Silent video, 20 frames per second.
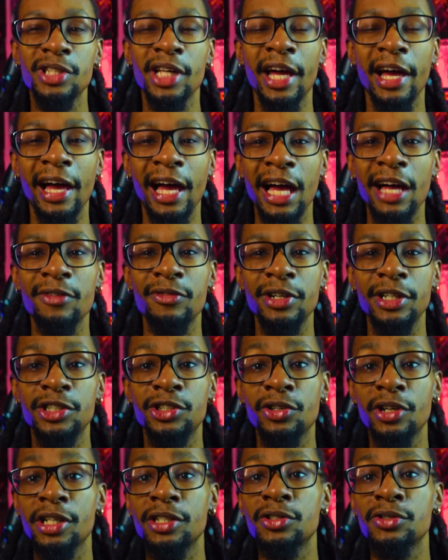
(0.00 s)
that have a
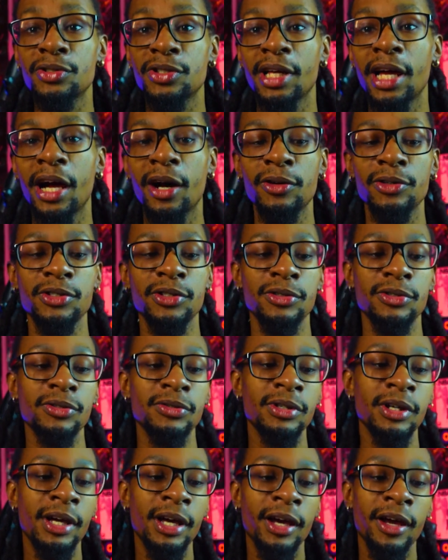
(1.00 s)
translucent outsole
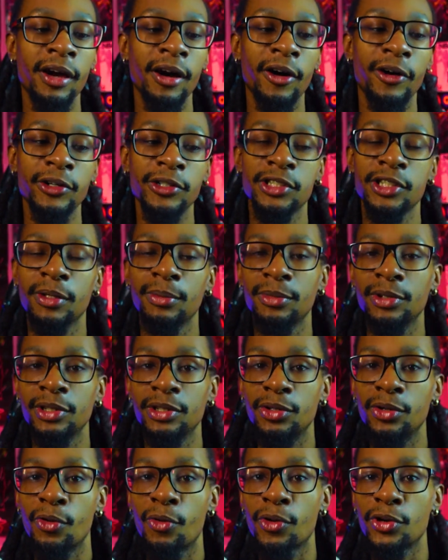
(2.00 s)
are some of
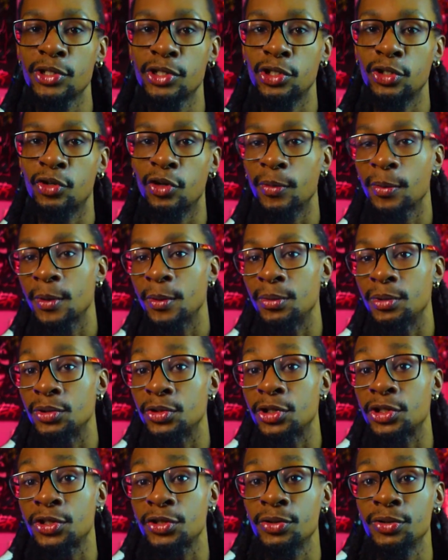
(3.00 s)
the worst grippable
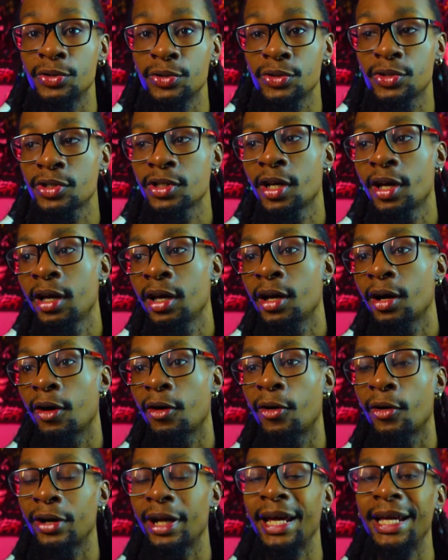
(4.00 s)
shoes
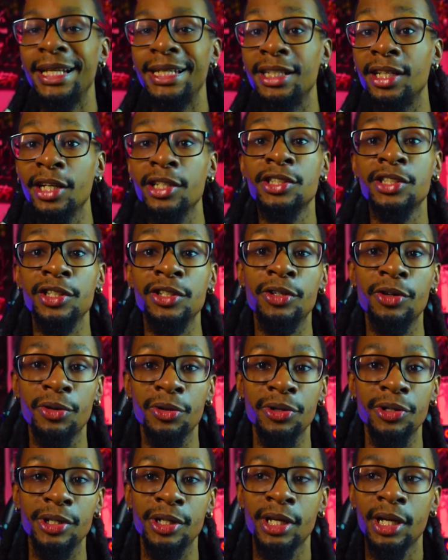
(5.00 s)
on a dusty
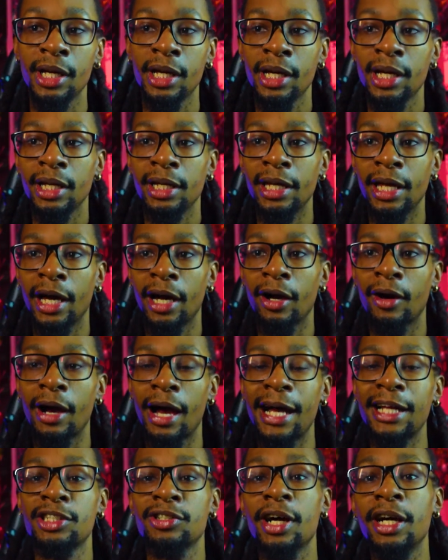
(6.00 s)
court. Now,
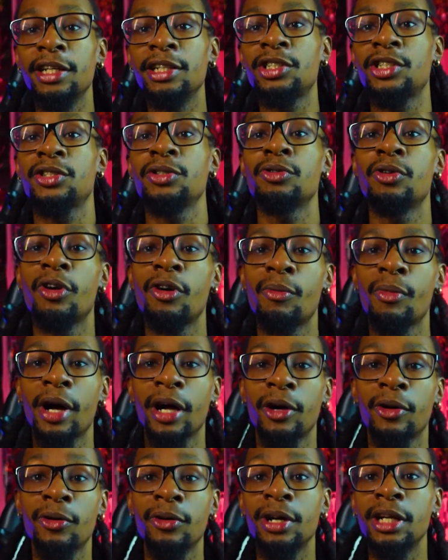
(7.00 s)
I tried this shoe on my
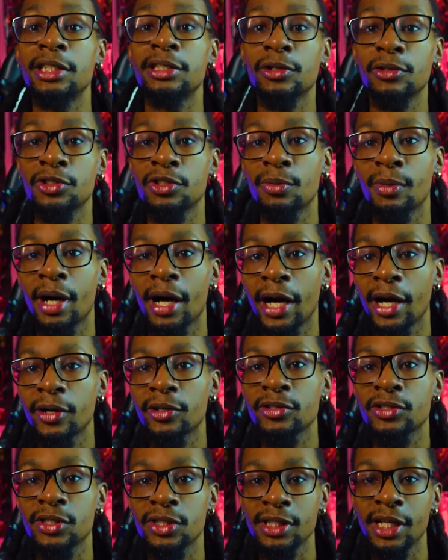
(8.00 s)
court that's close to my
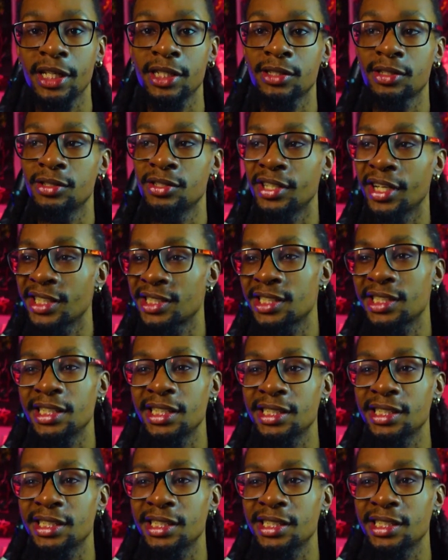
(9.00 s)
house that's dusty,